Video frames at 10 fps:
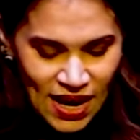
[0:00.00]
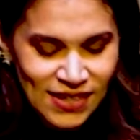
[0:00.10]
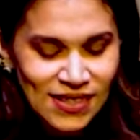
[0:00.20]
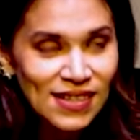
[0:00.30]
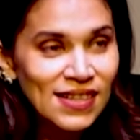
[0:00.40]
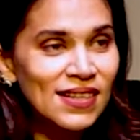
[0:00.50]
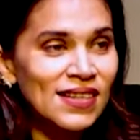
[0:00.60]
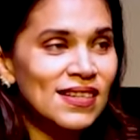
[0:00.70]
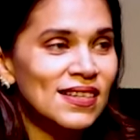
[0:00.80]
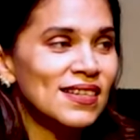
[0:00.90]

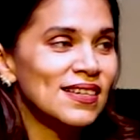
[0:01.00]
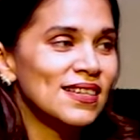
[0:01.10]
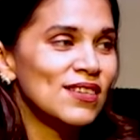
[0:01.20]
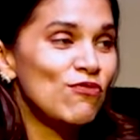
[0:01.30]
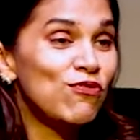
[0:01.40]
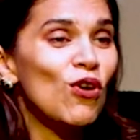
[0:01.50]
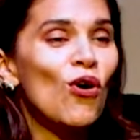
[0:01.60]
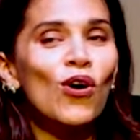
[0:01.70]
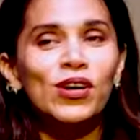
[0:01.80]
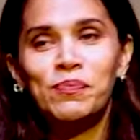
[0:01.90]
other
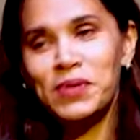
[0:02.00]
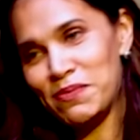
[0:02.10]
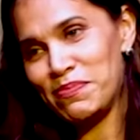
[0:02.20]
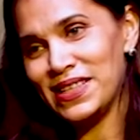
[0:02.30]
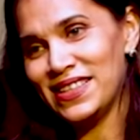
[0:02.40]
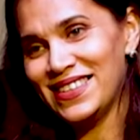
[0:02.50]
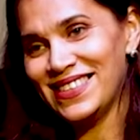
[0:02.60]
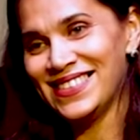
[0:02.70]
flawed people